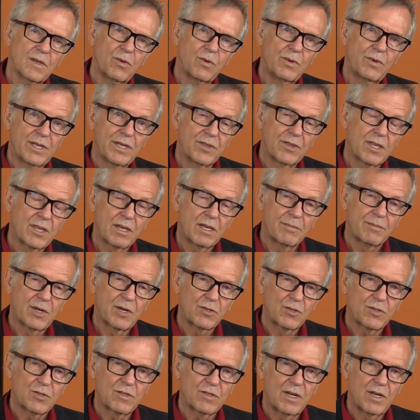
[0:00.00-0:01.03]
We can think
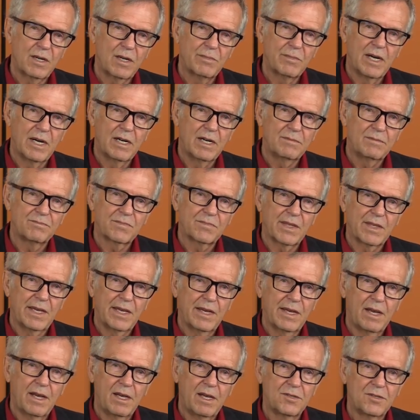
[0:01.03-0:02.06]
about trauma
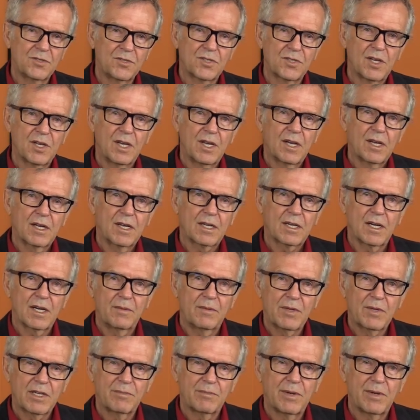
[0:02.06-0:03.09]
as
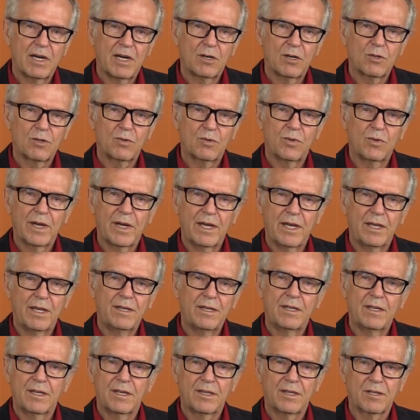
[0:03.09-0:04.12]
coming about
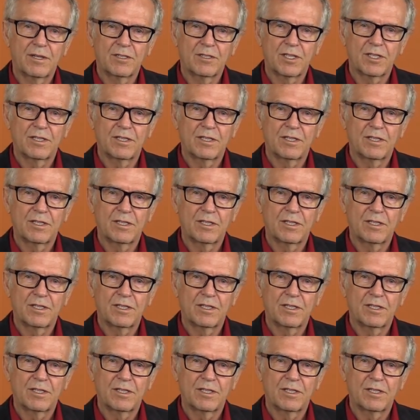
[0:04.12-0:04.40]
when there's